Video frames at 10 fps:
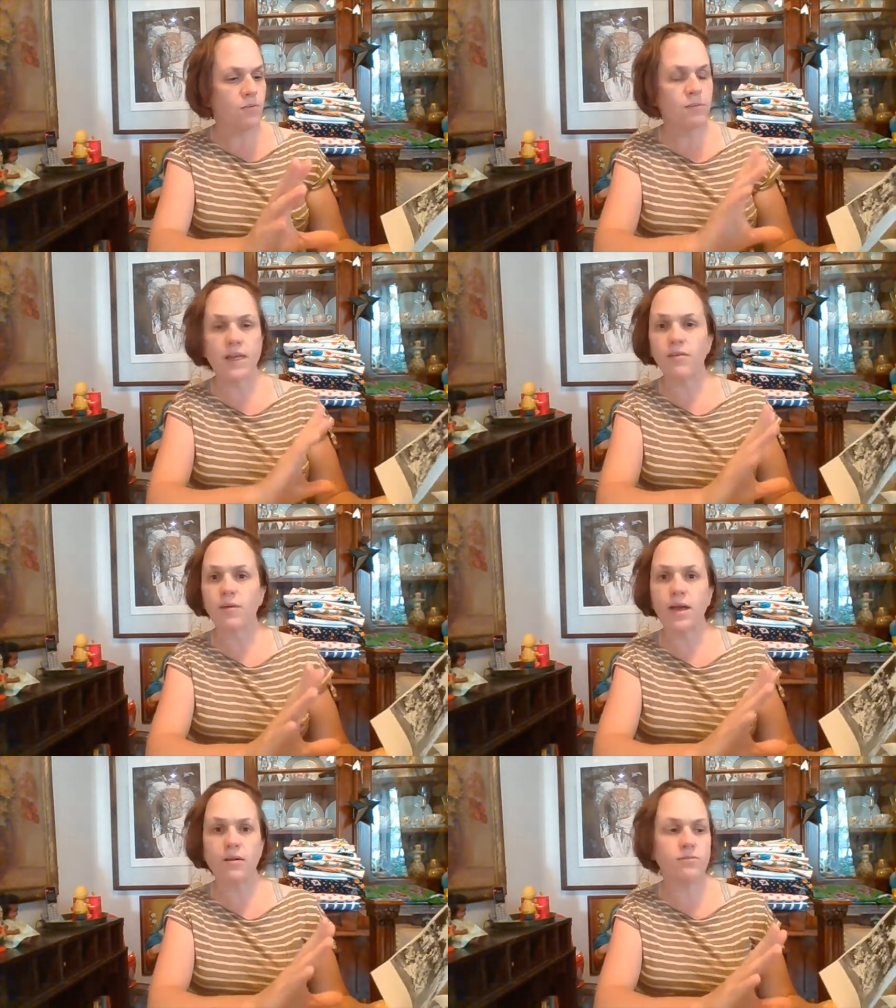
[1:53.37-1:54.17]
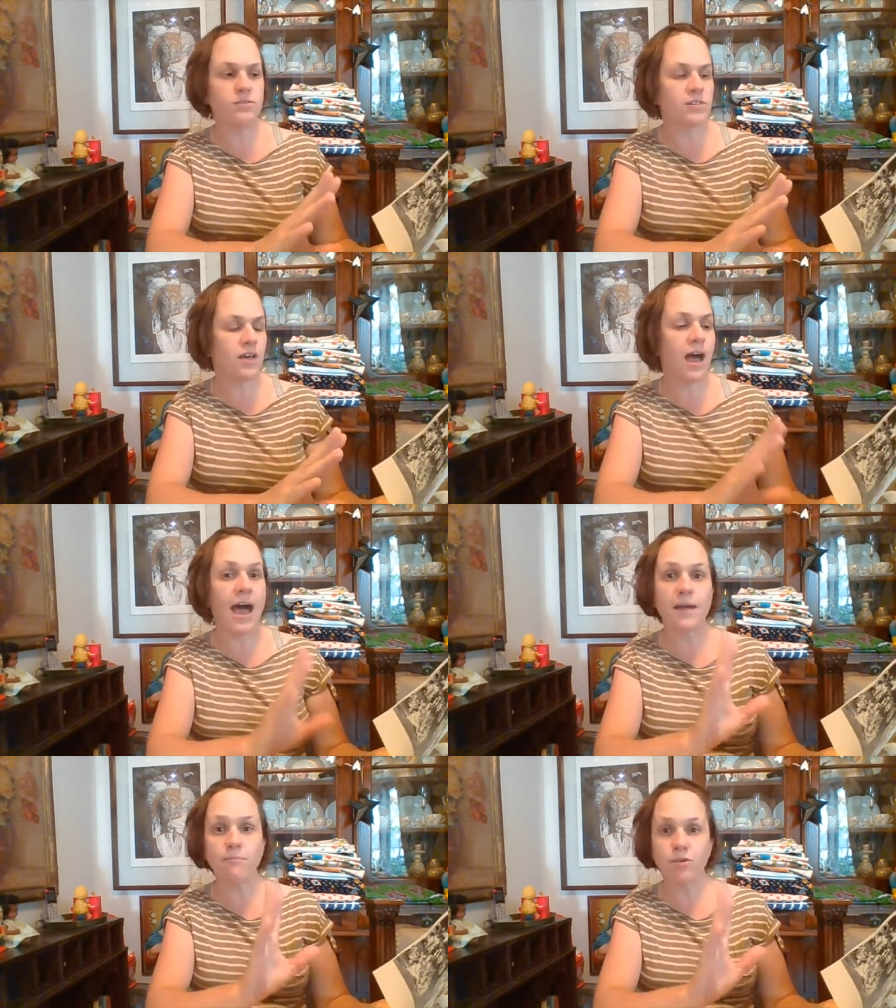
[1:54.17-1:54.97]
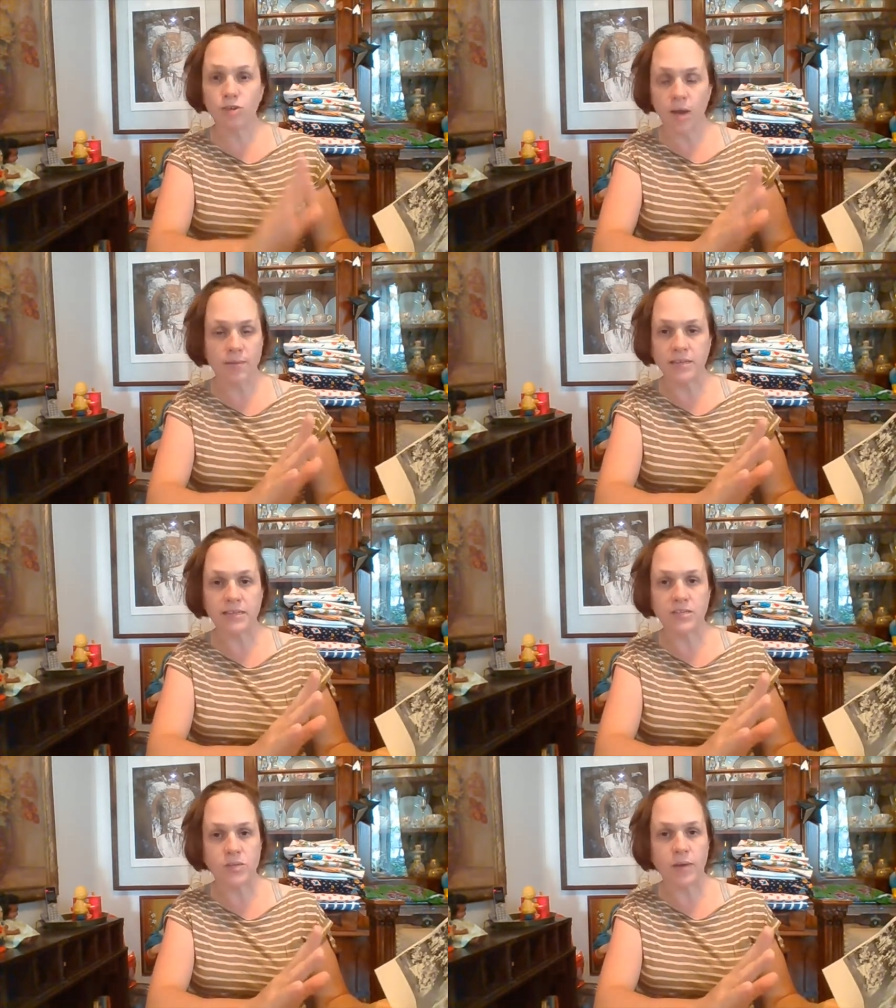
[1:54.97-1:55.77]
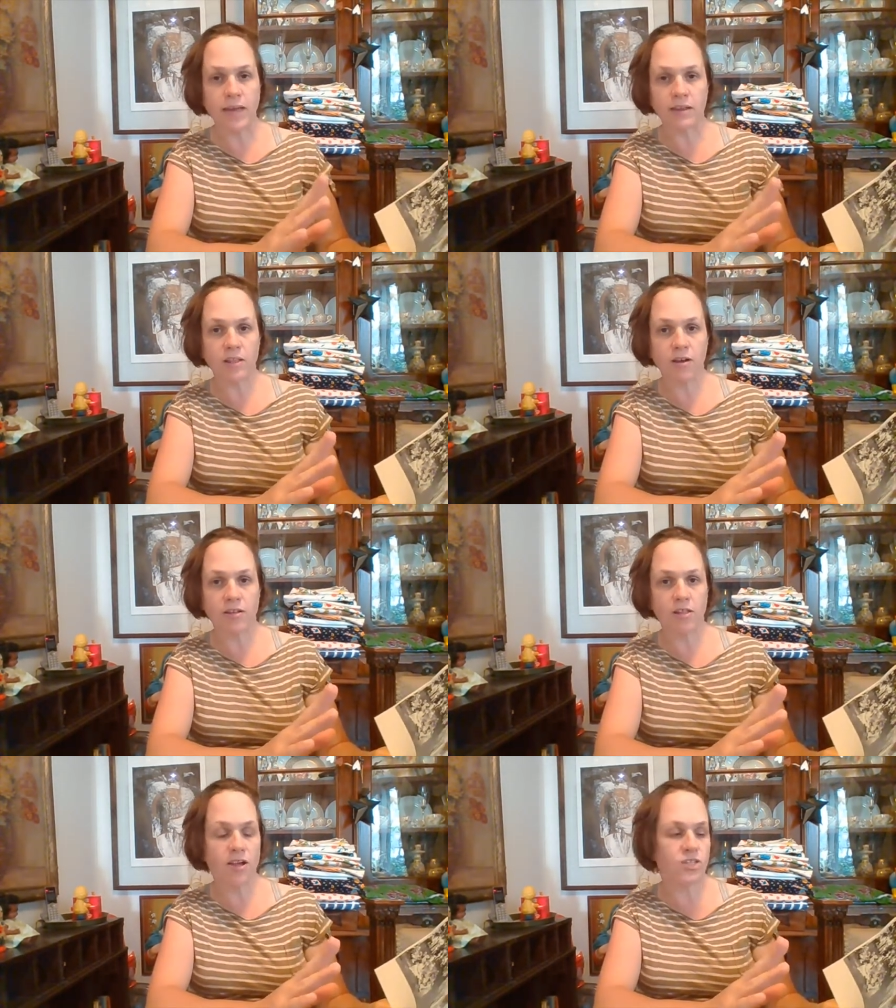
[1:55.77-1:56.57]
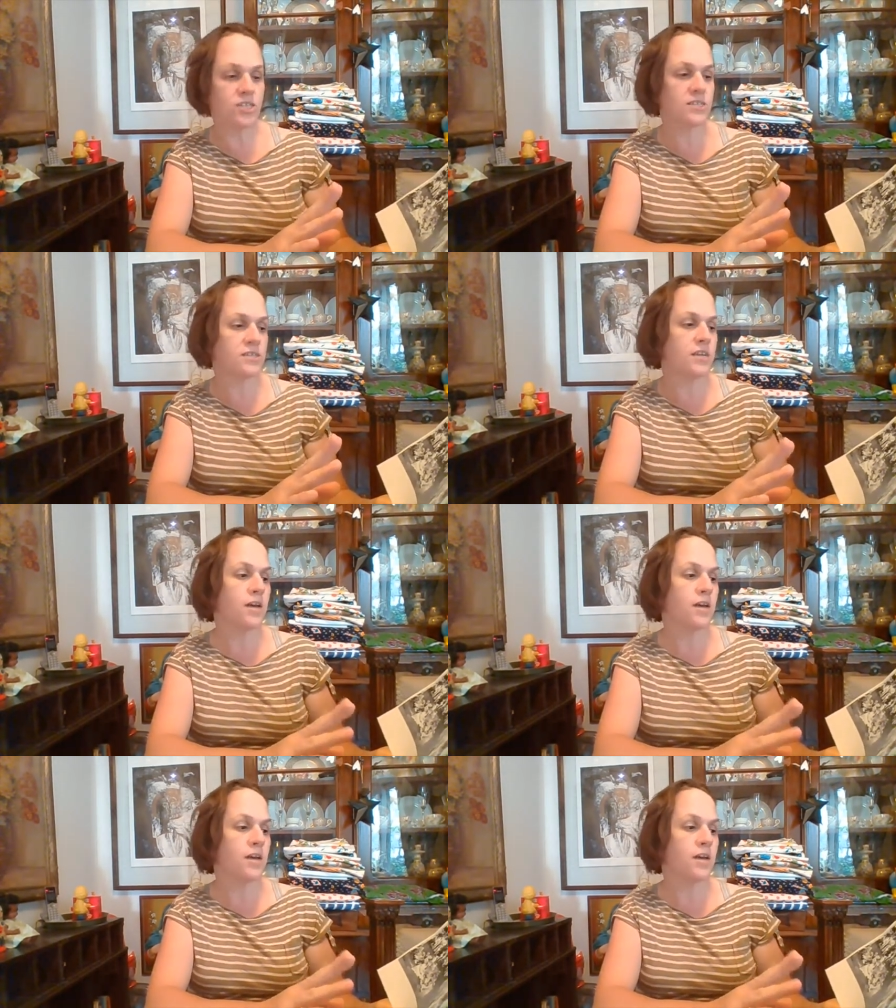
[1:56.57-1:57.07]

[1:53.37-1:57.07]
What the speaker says: play around. I predominantly do analog collages